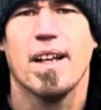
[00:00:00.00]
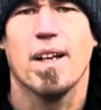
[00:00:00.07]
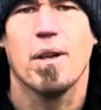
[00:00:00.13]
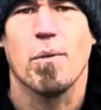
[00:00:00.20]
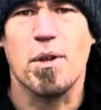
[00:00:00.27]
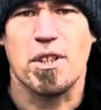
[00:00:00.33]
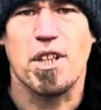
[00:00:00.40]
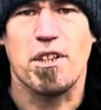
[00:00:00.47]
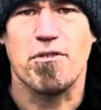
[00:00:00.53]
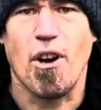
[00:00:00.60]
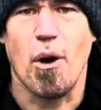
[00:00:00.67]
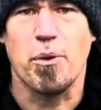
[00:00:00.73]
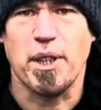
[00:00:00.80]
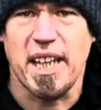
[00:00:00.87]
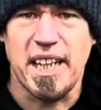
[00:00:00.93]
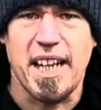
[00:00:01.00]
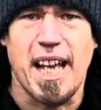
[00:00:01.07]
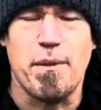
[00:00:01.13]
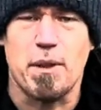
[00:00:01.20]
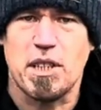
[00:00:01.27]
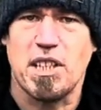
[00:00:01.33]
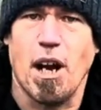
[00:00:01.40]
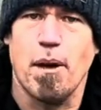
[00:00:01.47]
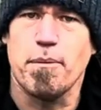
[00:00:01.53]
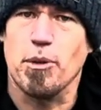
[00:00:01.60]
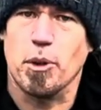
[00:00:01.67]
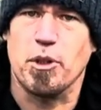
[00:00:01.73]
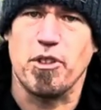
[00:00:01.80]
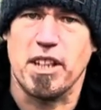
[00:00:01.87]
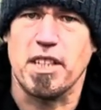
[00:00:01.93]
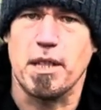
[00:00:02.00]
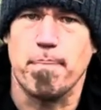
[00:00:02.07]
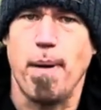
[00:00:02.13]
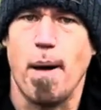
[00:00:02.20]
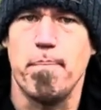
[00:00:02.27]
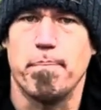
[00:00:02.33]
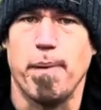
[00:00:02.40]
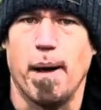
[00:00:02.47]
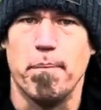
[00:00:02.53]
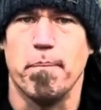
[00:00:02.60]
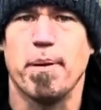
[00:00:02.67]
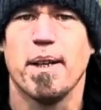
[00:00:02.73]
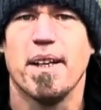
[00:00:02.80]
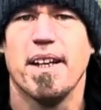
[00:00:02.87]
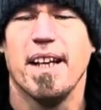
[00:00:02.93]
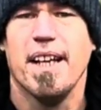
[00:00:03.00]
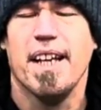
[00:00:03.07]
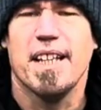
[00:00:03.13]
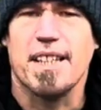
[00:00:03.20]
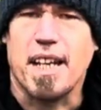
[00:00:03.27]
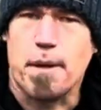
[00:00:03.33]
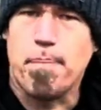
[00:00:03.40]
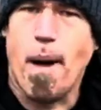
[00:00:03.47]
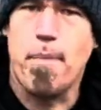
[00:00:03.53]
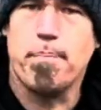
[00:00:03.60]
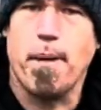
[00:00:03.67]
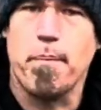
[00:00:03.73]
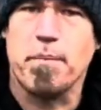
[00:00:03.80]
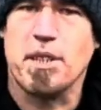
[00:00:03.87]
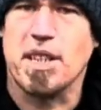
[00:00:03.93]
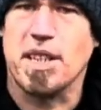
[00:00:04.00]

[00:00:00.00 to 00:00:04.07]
Once I'd rolled in, it was time to address the pump bump. Now the pump bumps are